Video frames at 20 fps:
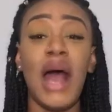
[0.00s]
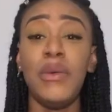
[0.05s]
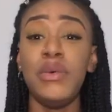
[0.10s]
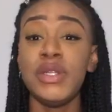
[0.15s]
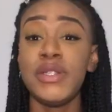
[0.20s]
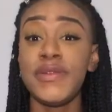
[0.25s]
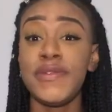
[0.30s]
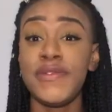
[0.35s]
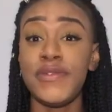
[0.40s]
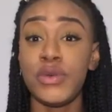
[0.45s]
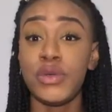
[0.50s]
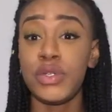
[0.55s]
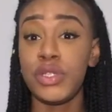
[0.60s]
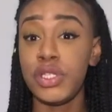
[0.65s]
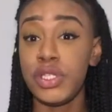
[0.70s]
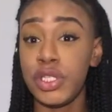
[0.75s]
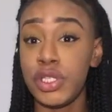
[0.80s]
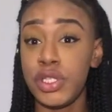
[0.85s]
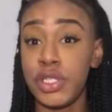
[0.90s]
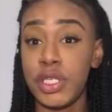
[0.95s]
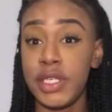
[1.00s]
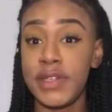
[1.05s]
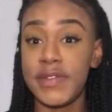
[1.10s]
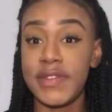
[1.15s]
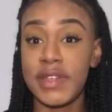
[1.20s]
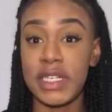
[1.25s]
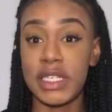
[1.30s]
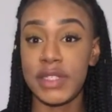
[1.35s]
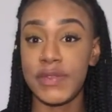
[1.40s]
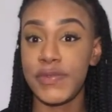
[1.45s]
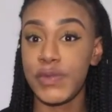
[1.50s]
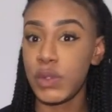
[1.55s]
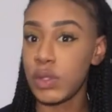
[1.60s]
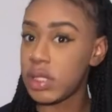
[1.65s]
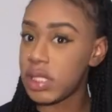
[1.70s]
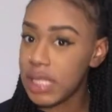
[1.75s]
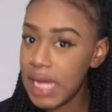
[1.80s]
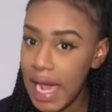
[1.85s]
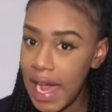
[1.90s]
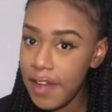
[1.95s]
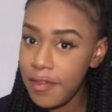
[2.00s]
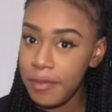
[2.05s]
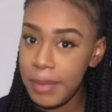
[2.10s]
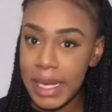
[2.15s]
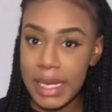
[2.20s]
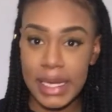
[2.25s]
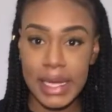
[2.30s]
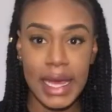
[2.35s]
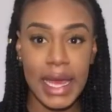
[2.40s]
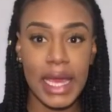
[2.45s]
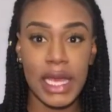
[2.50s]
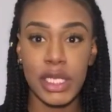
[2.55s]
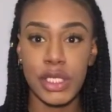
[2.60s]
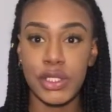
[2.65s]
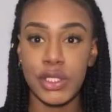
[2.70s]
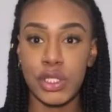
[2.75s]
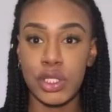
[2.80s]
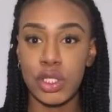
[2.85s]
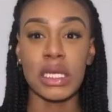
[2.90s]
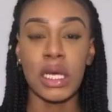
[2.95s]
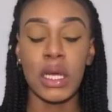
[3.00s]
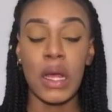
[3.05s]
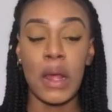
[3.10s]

I was forced to do things, forced to have medication.